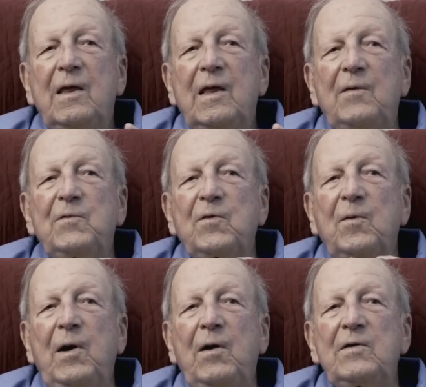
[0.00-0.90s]
And we were
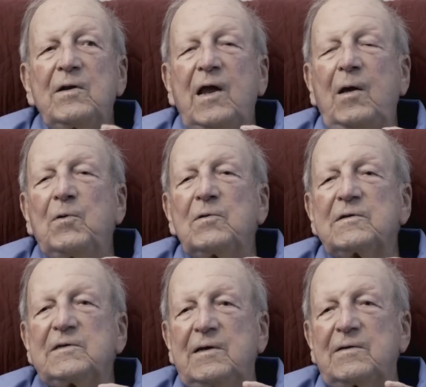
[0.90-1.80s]
married on April the
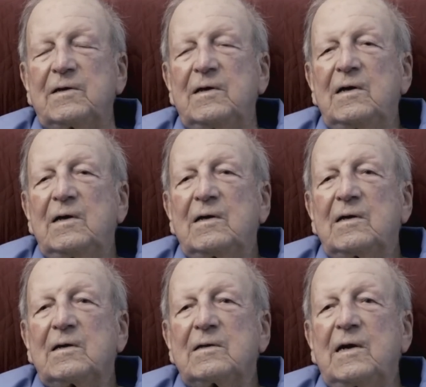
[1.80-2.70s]
10th,
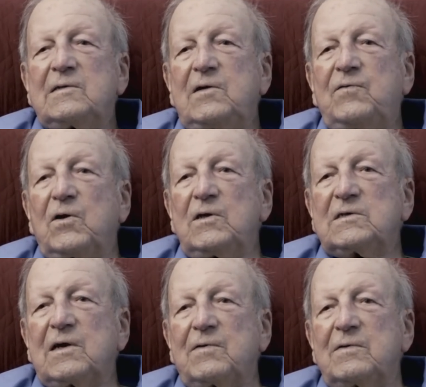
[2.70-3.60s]

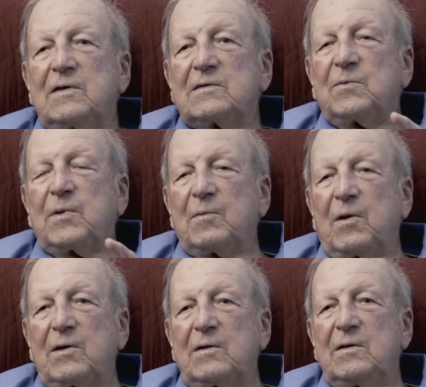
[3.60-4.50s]
1947. That's when we got
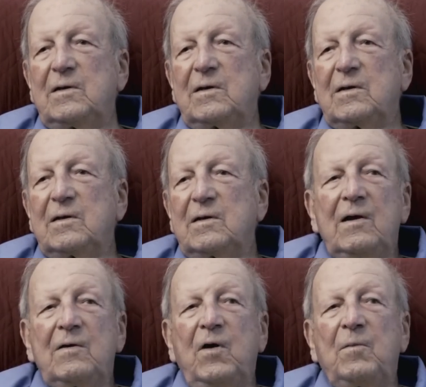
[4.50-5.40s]
married.
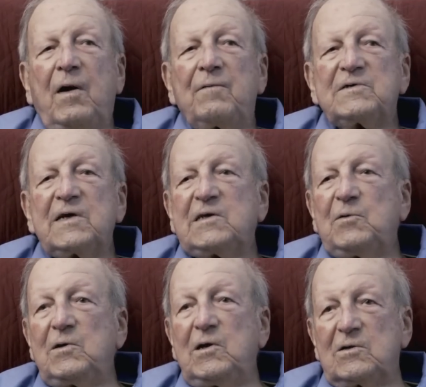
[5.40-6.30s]
We were married for
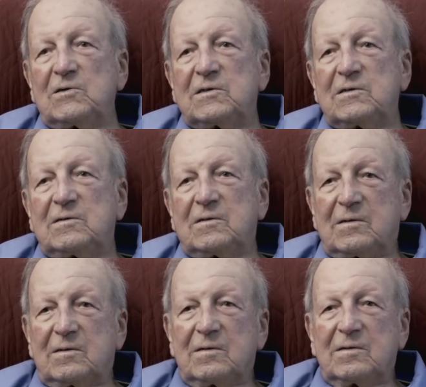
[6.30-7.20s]
61 years.
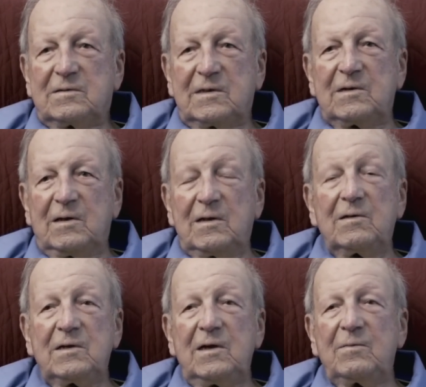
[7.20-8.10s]
60, that's
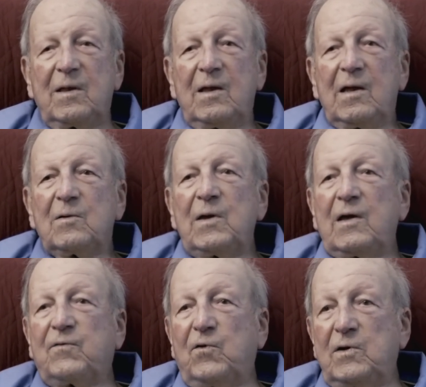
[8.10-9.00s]
all the time. We
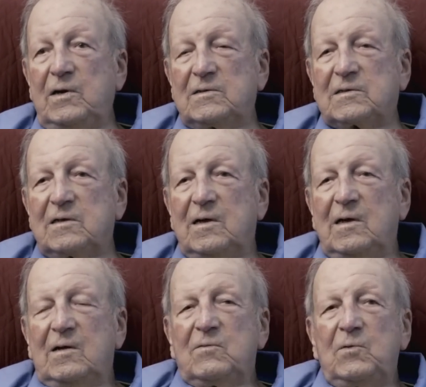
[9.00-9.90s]
had 4 kids.
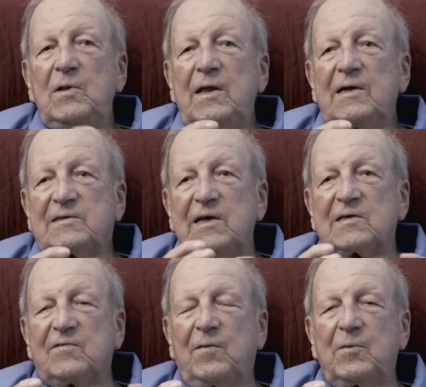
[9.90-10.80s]
We really had 6
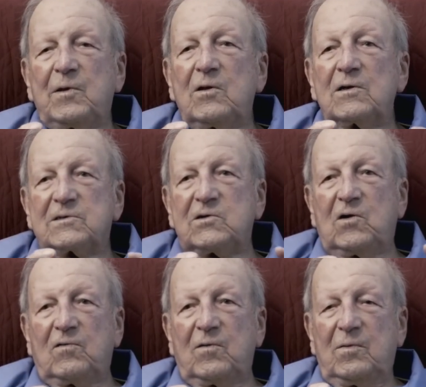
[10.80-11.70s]
of them, but we lost
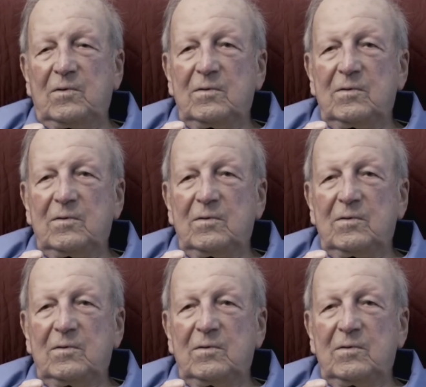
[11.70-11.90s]
2 of them.